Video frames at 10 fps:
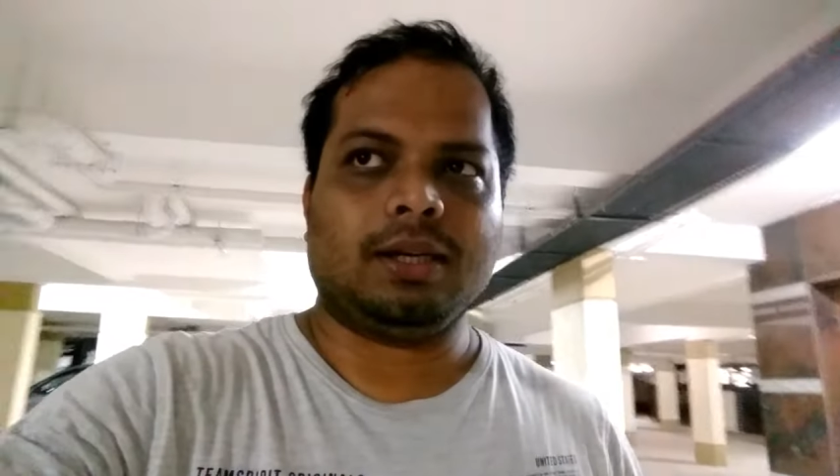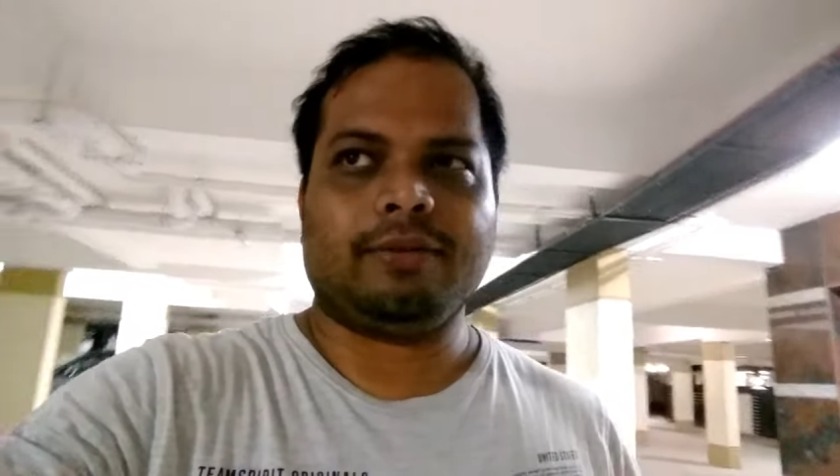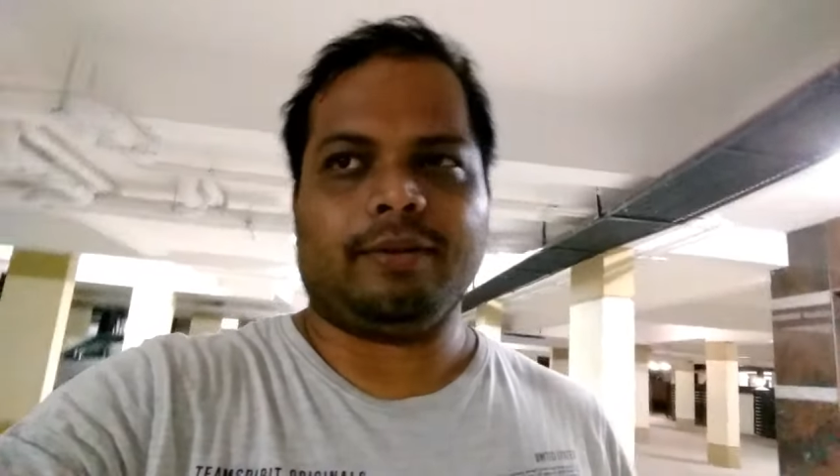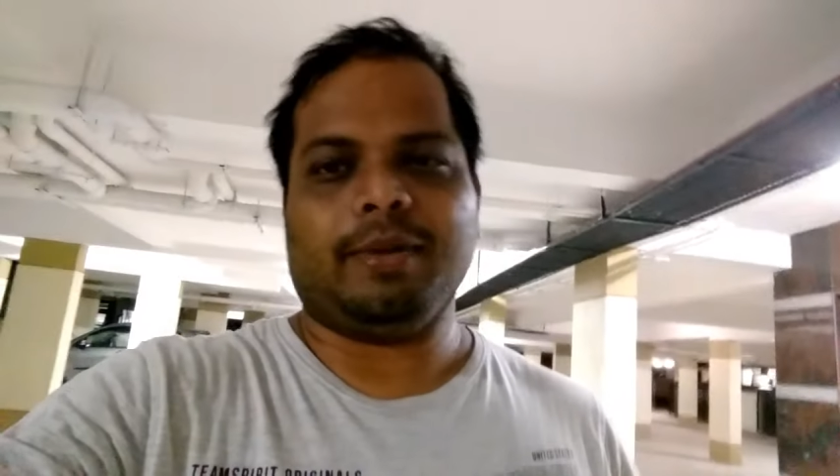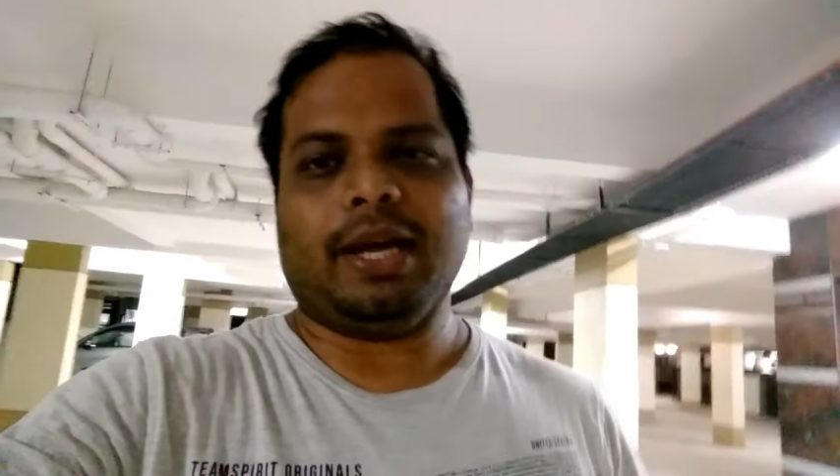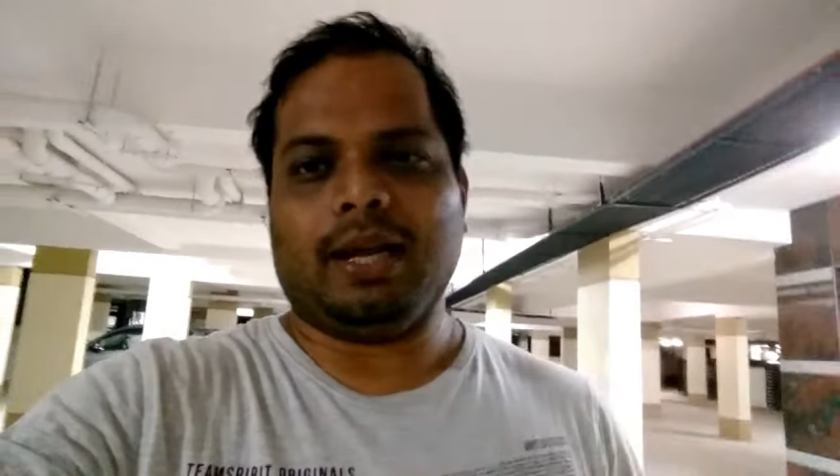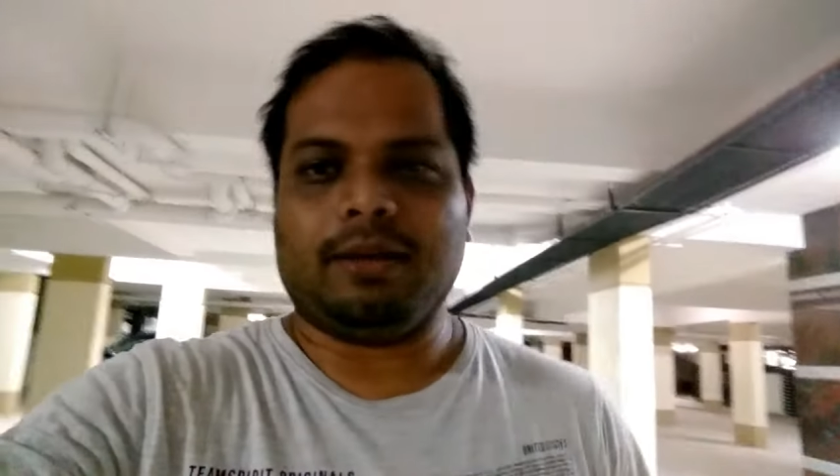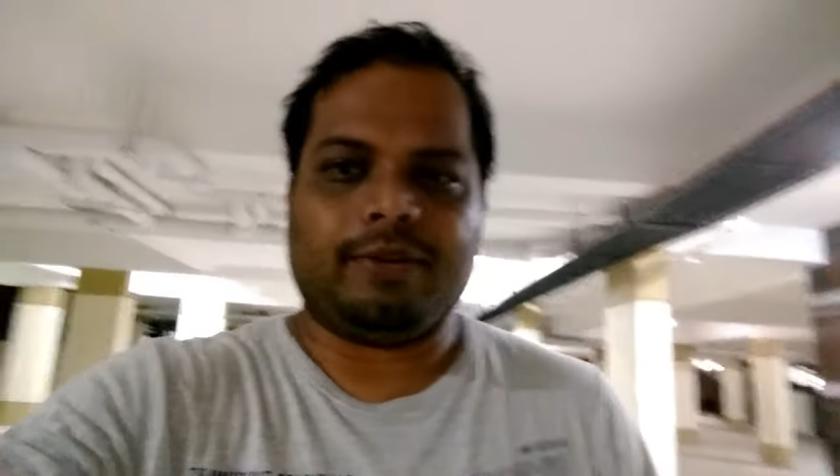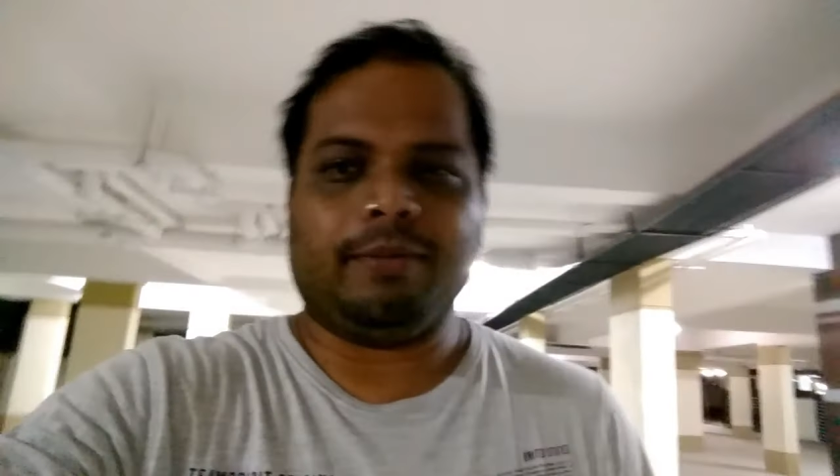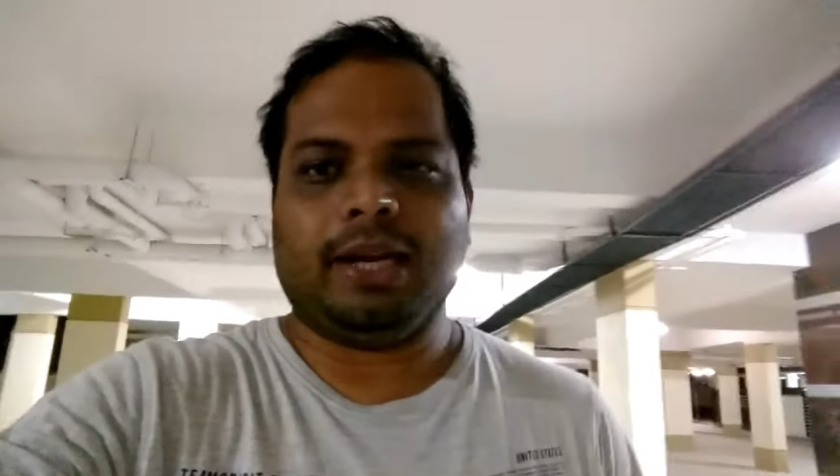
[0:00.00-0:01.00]
from,
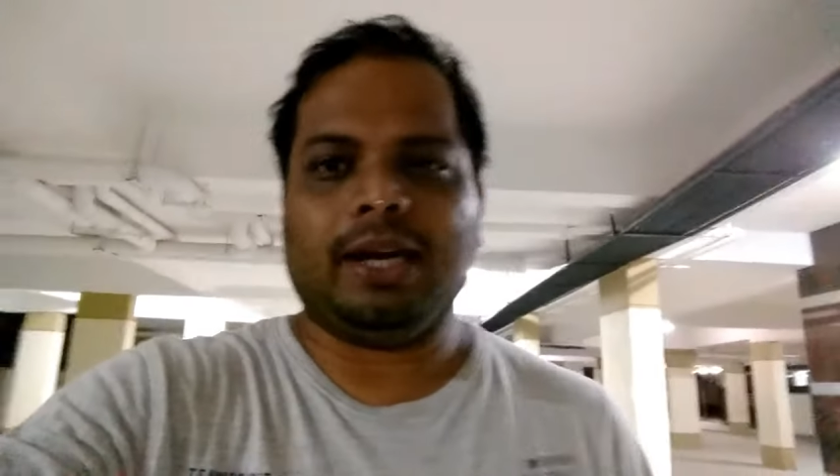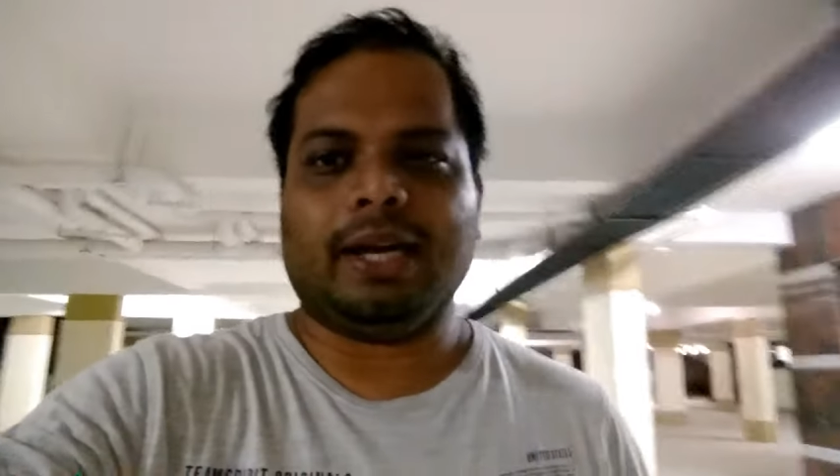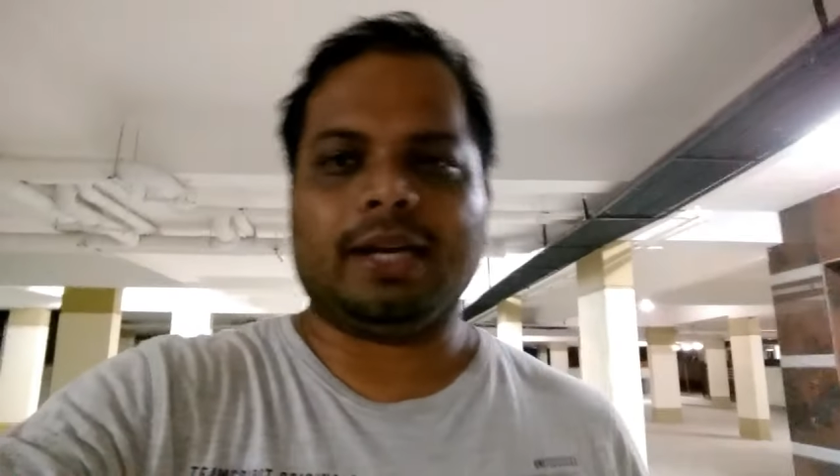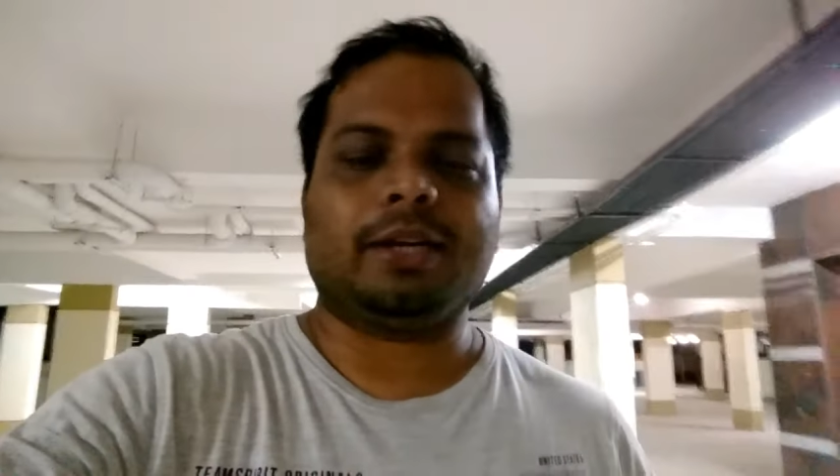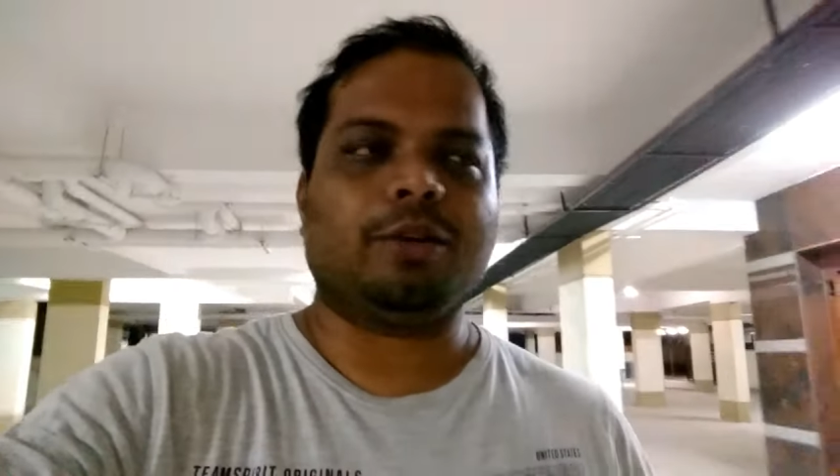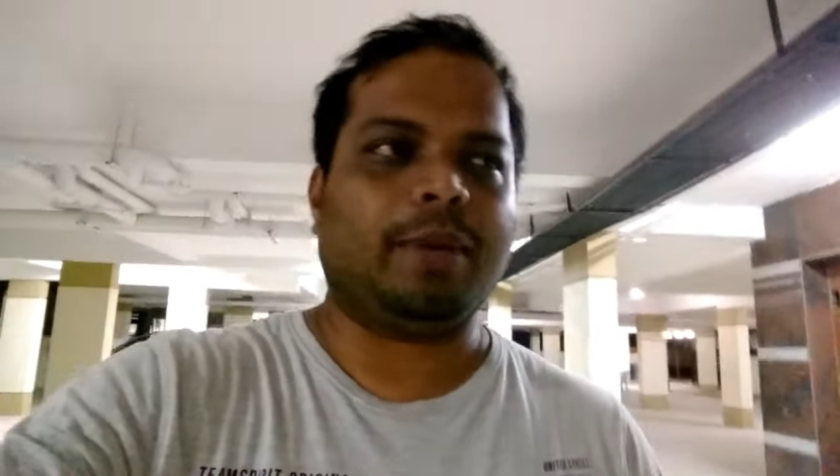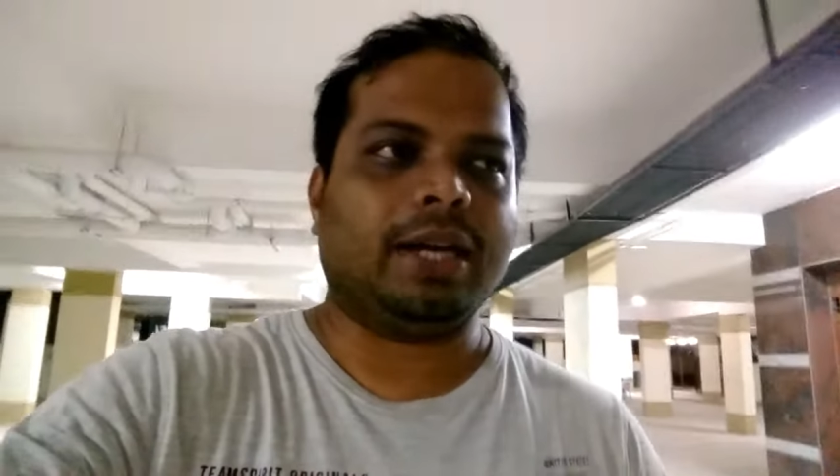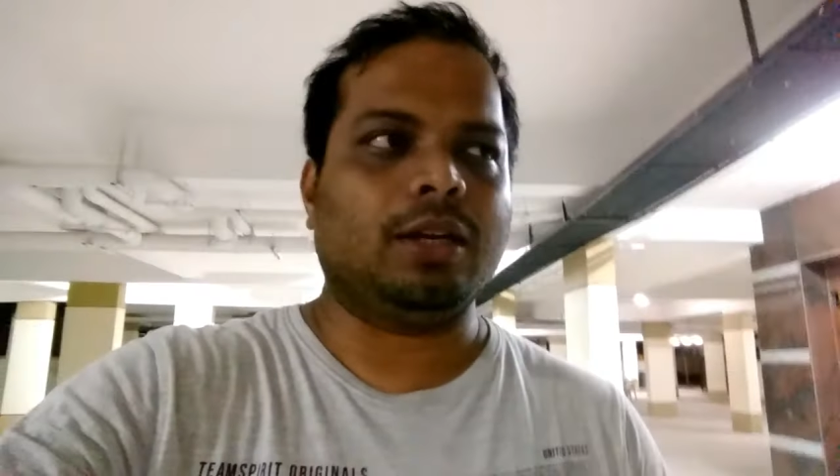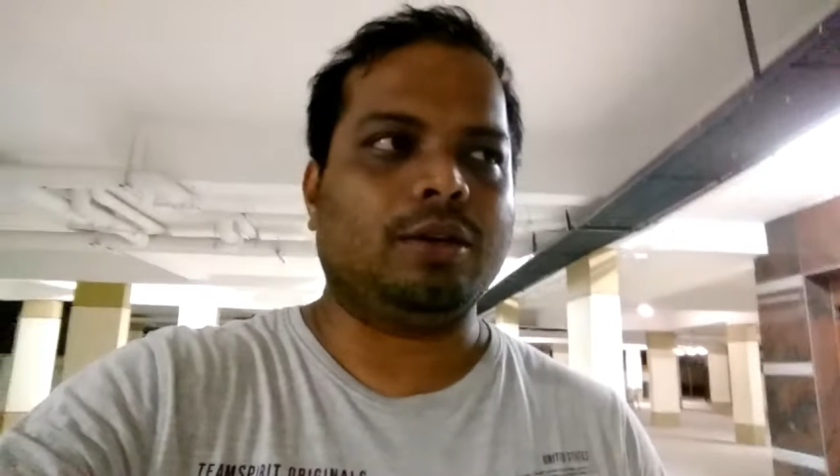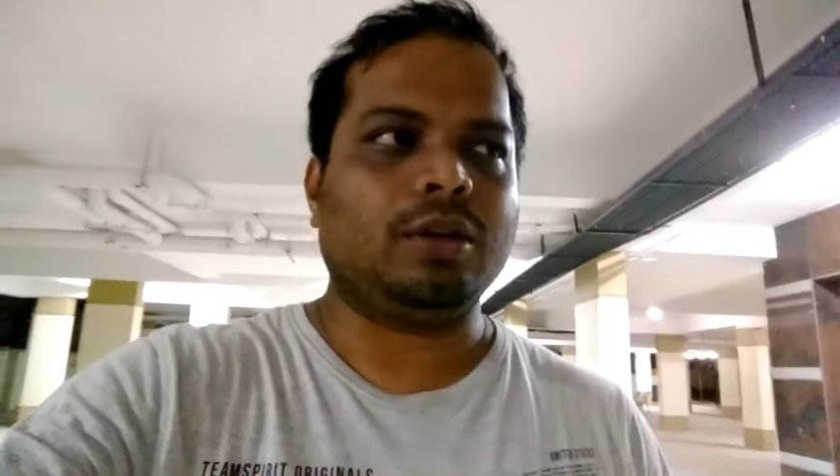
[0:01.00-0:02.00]
from there directly to
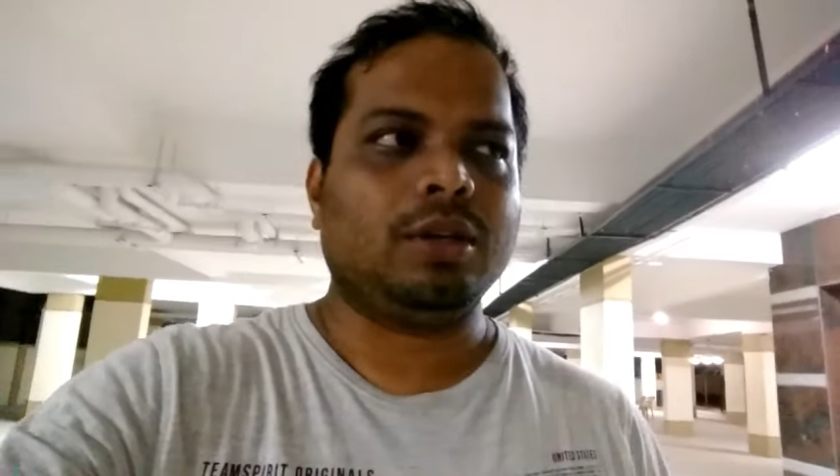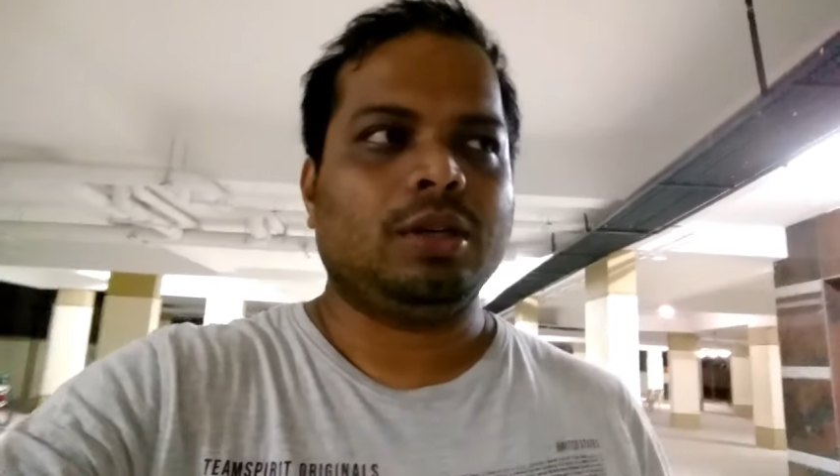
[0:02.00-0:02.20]
Bangalore